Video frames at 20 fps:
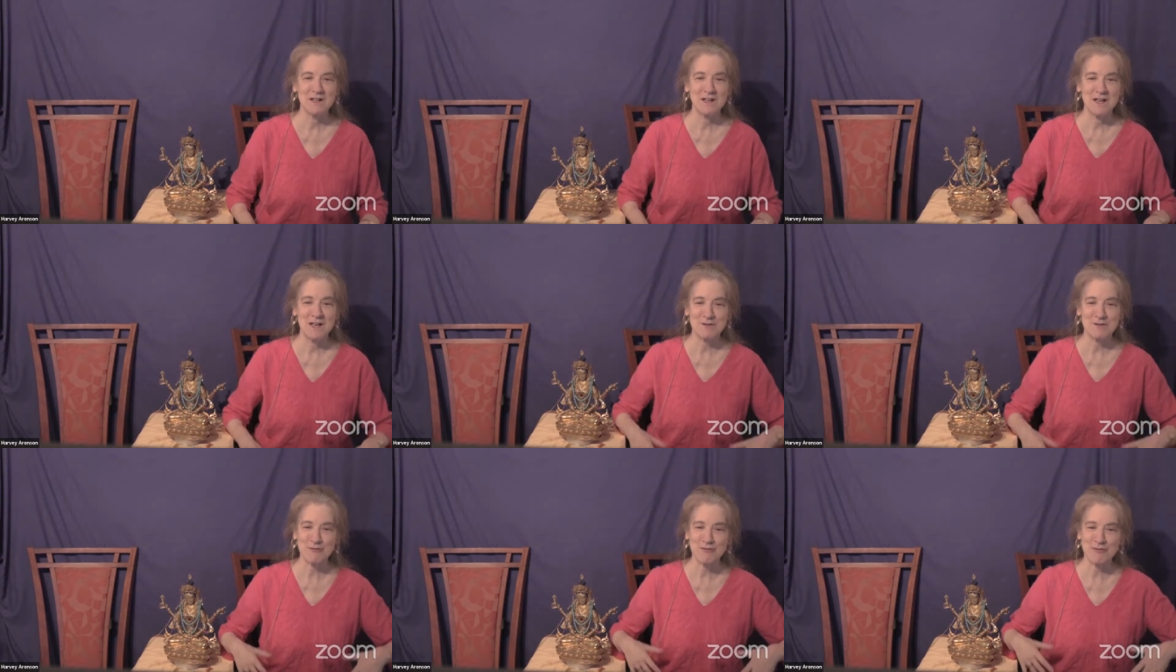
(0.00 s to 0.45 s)

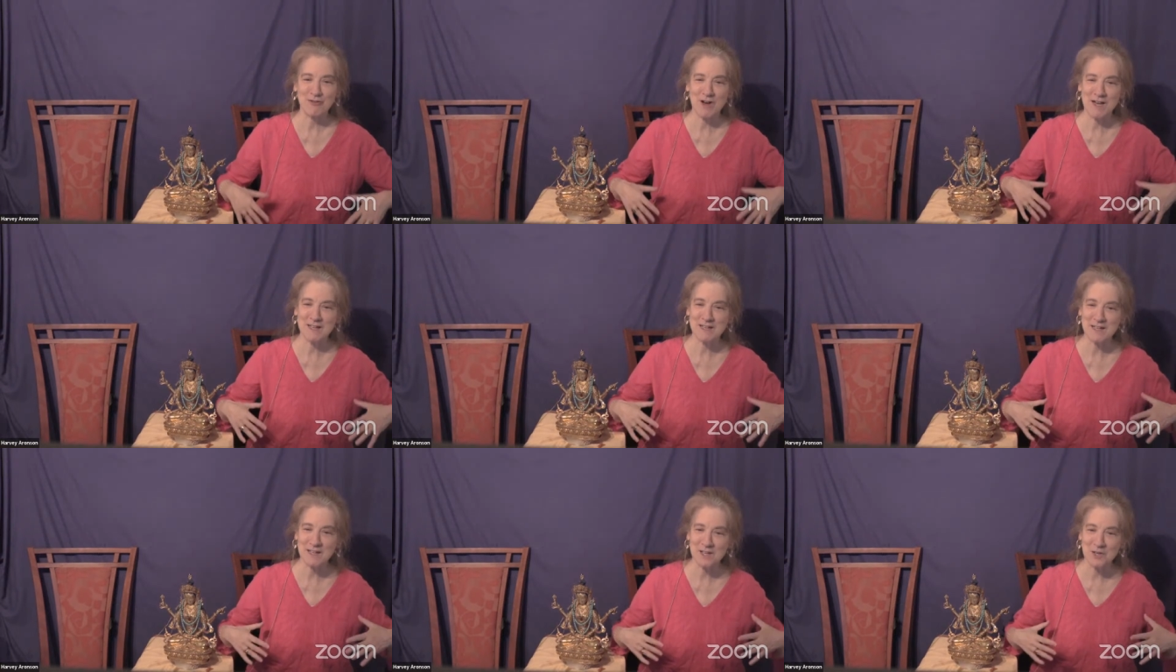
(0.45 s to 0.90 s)
And
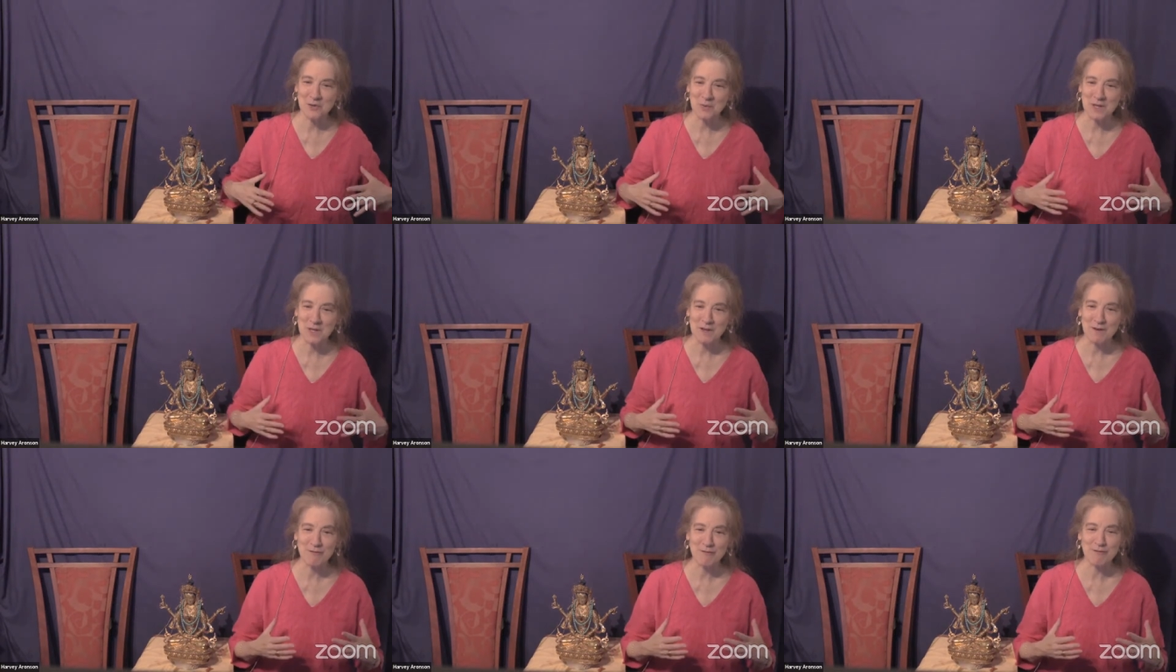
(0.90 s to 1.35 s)
finally,
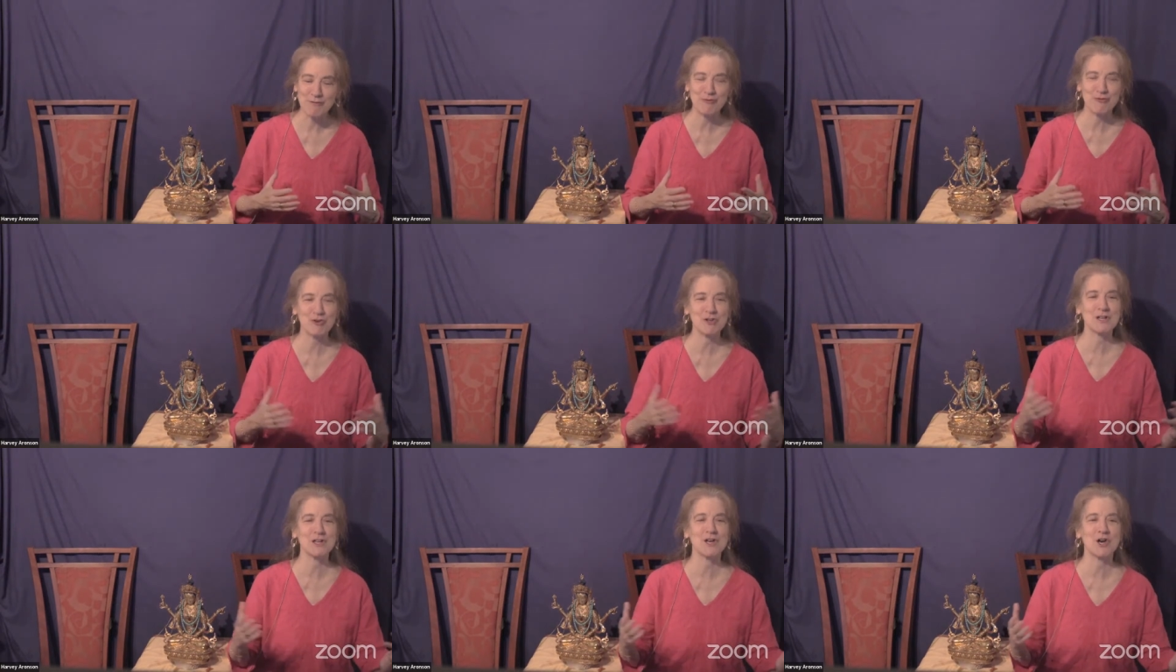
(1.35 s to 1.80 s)
we
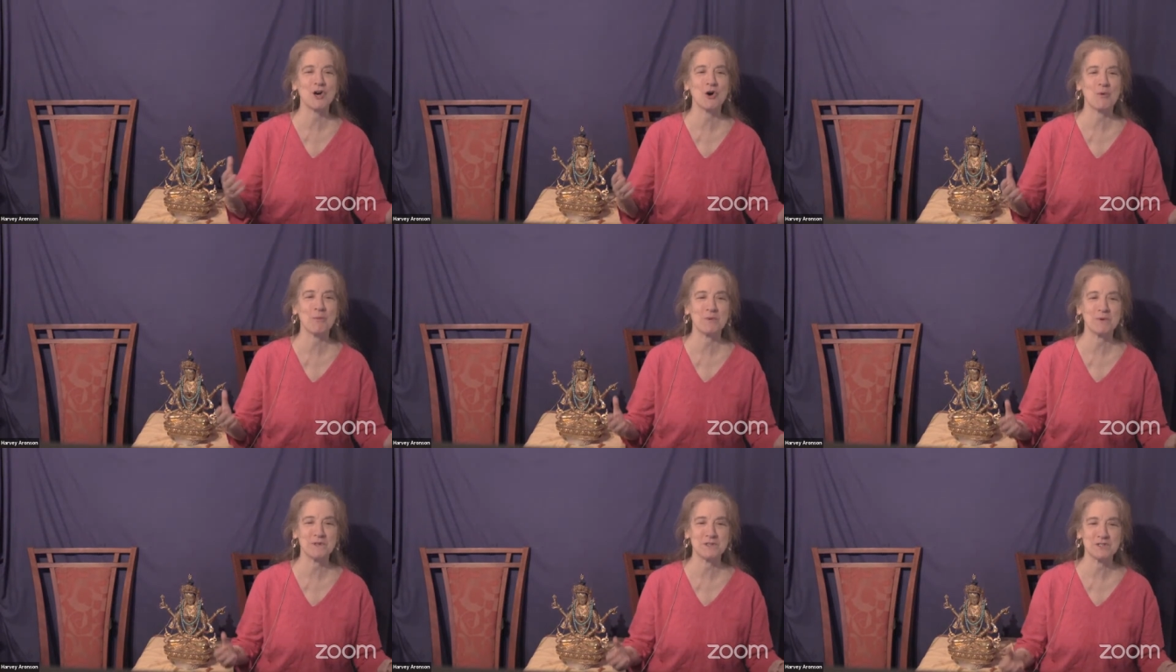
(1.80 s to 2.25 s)
fully
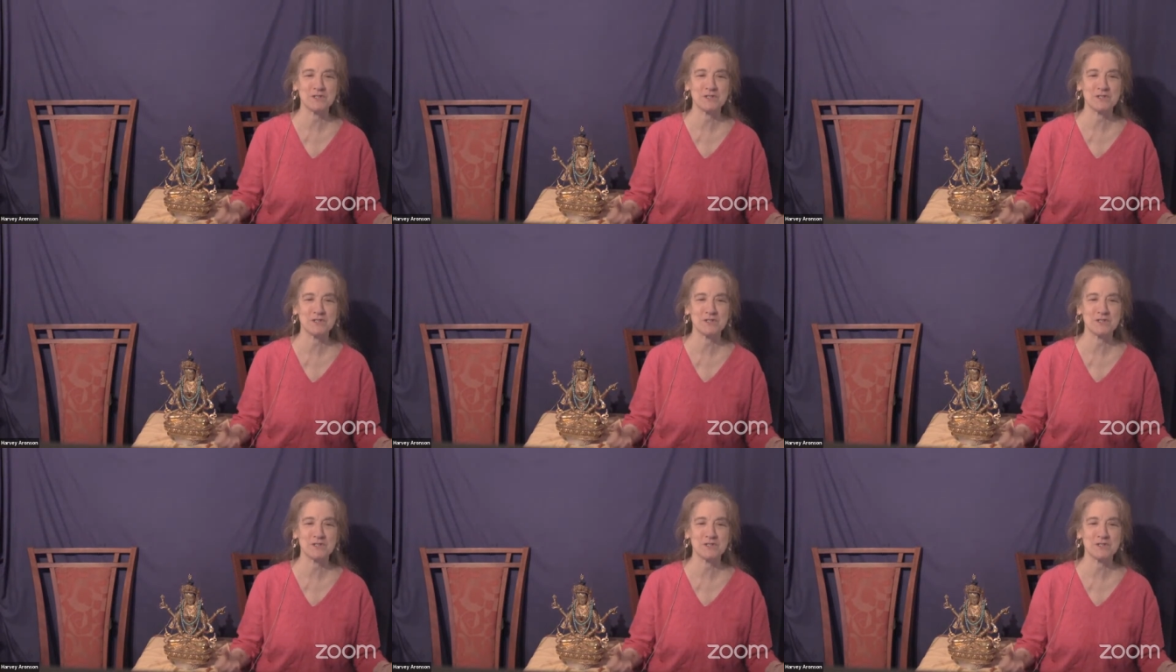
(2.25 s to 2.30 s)
open